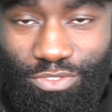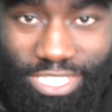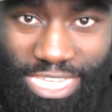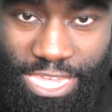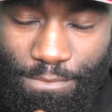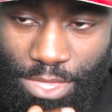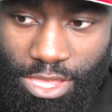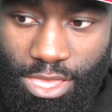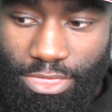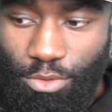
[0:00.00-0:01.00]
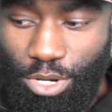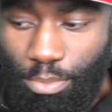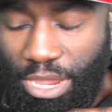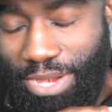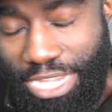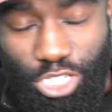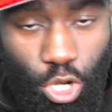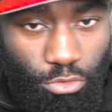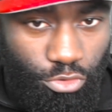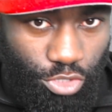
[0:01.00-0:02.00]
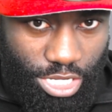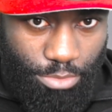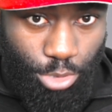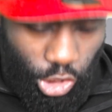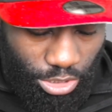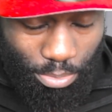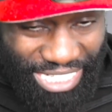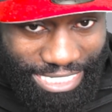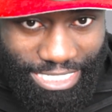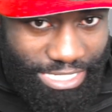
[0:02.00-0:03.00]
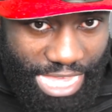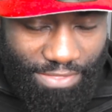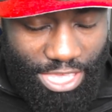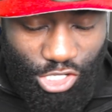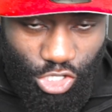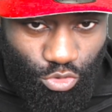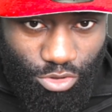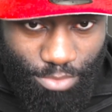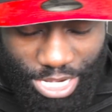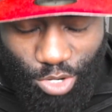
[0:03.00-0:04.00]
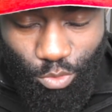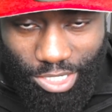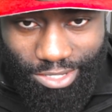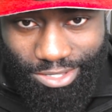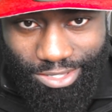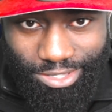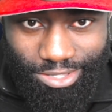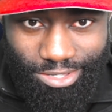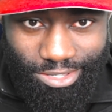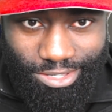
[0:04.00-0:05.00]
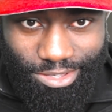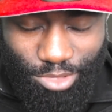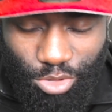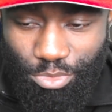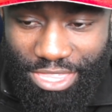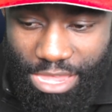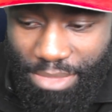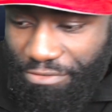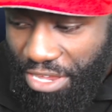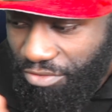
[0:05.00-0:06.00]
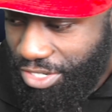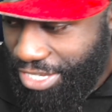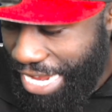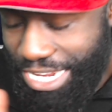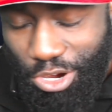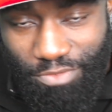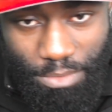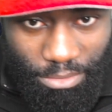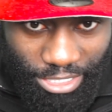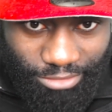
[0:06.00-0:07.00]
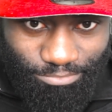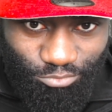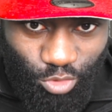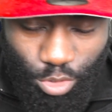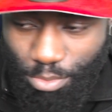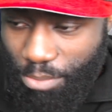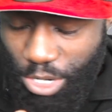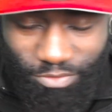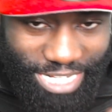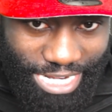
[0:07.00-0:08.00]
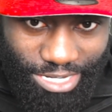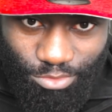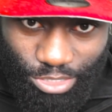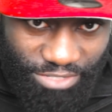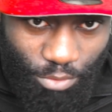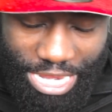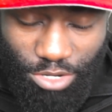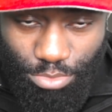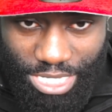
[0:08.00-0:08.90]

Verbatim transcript: obviously when a parent has to go through the possibility that their children may not want to, you know, they may favor daddy over mummy or mummy over daddy, whichever way it could